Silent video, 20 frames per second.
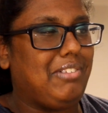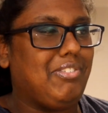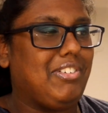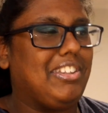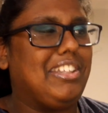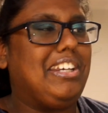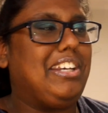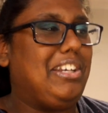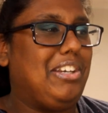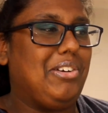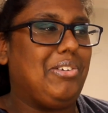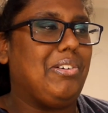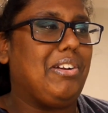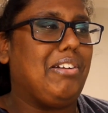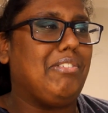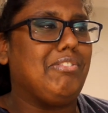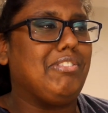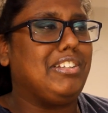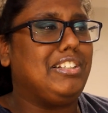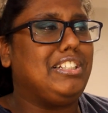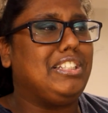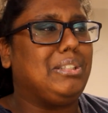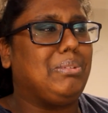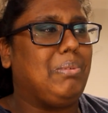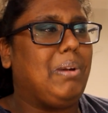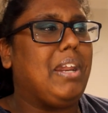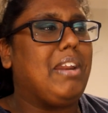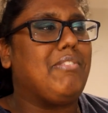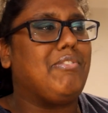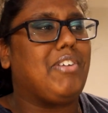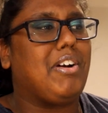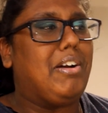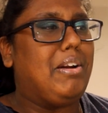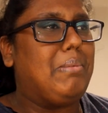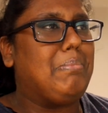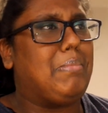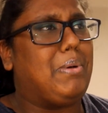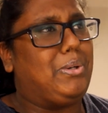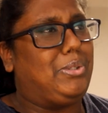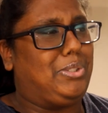really cute and really sweet and very
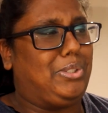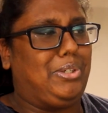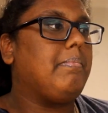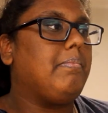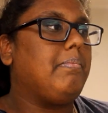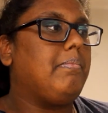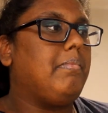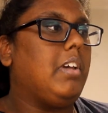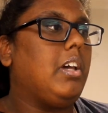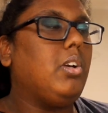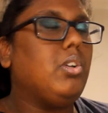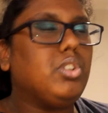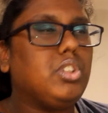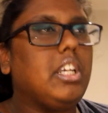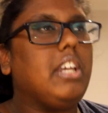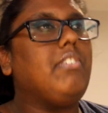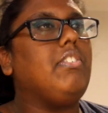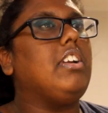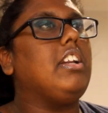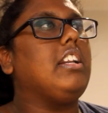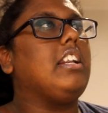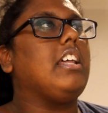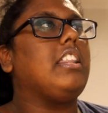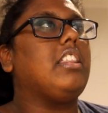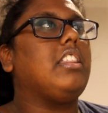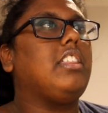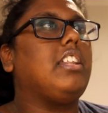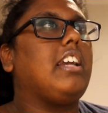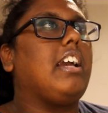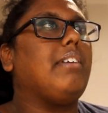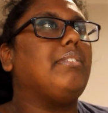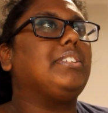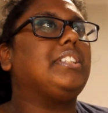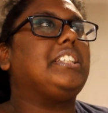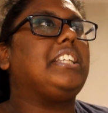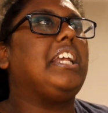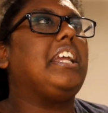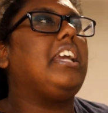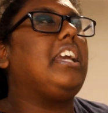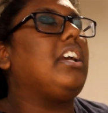emotional. And also, even another thing I was
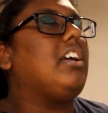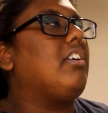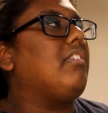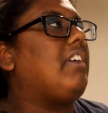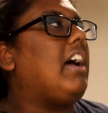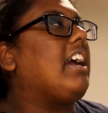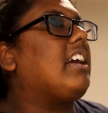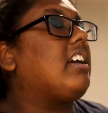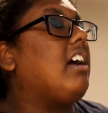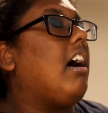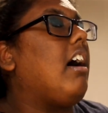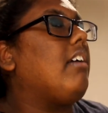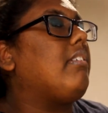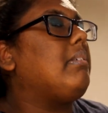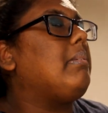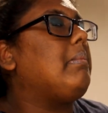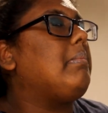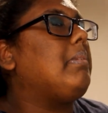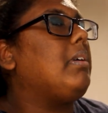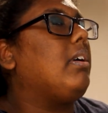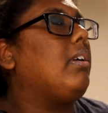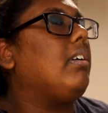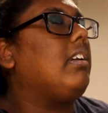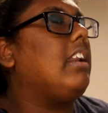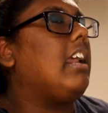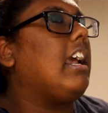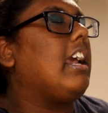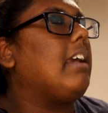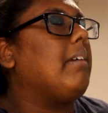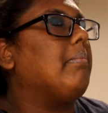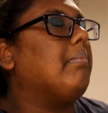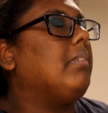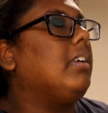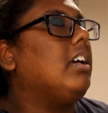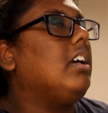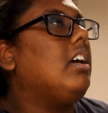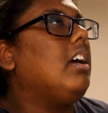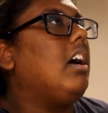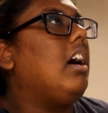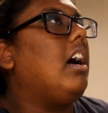thinking of, I can't remember her name,
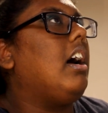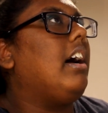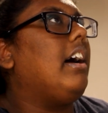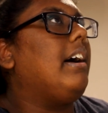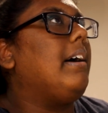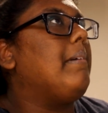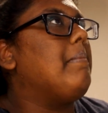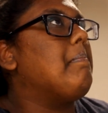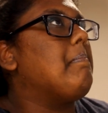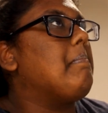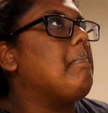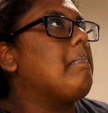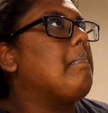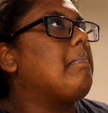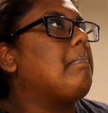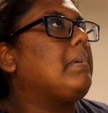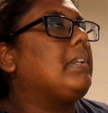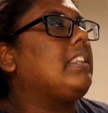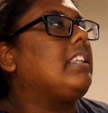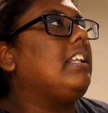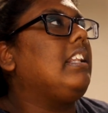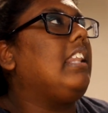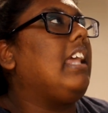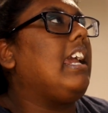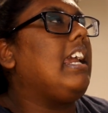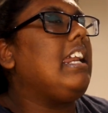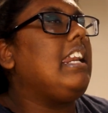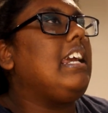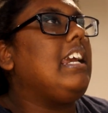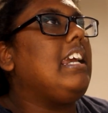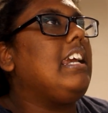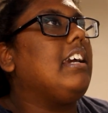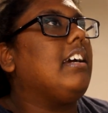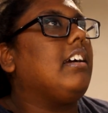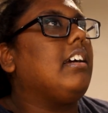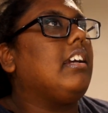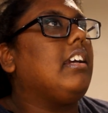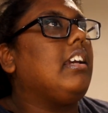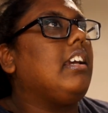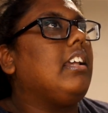but the lady
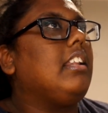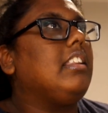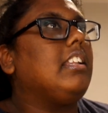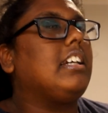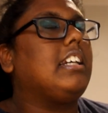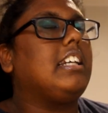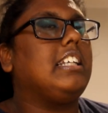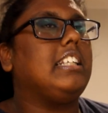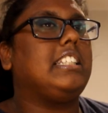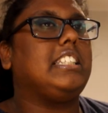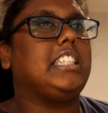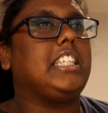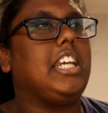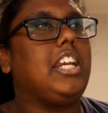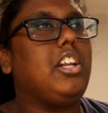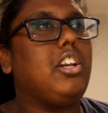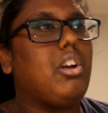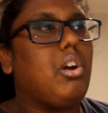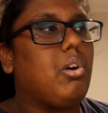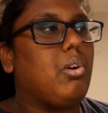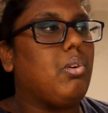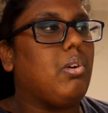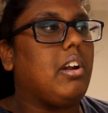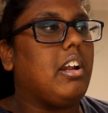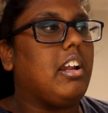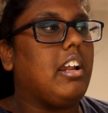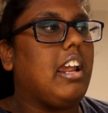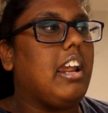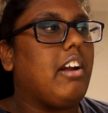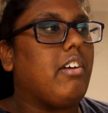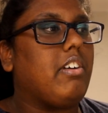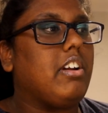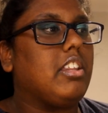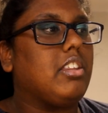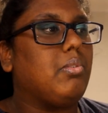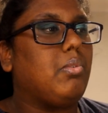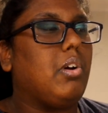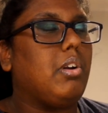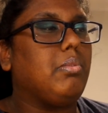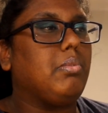in the casino area,
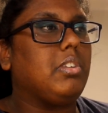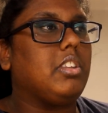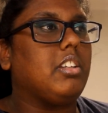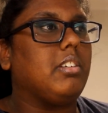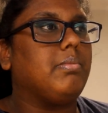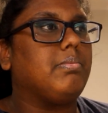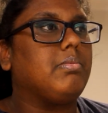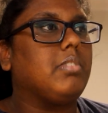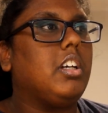the one with the,